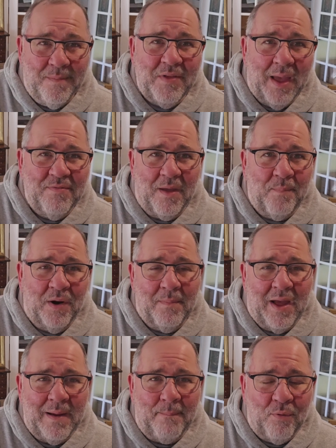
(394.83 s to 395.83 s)
Sometimes I'll bring
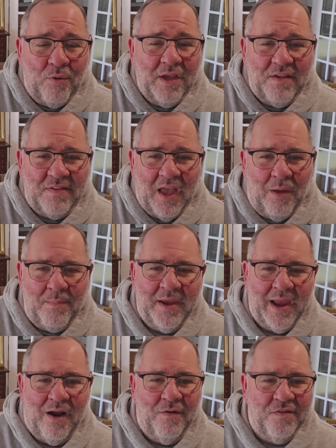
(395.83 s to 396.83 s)
my employees to help me
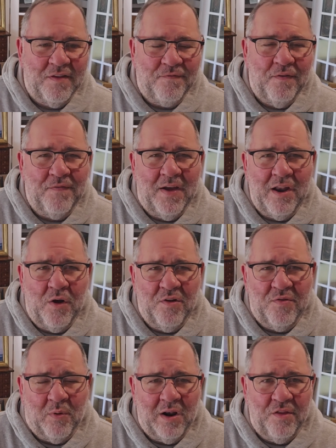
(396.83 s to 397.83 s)
carry stuff if I know
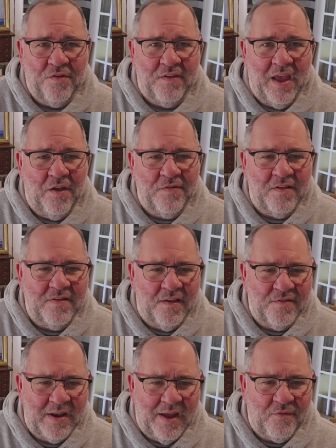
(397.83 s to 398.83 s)
it's one of the sales that
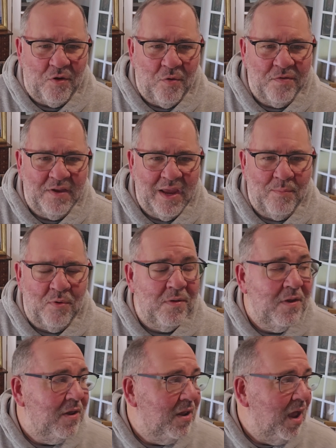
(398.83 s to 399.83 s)
doesn't have a hold
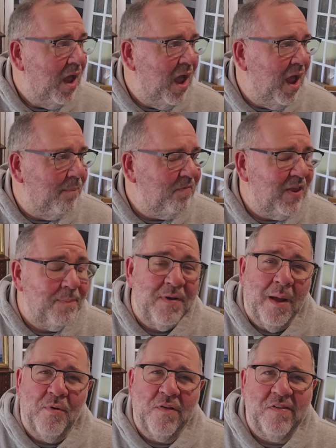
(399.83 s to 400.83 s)
table. Tip
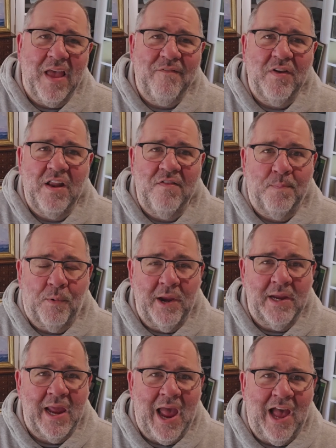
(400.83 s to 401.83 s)
number 7 is
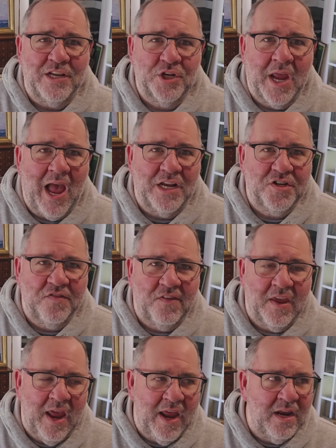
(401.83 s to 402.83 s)
bring cash. Cash is
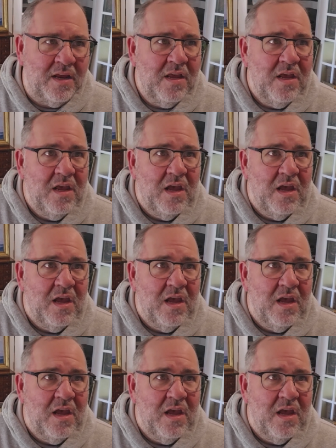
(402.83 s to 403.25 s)
king.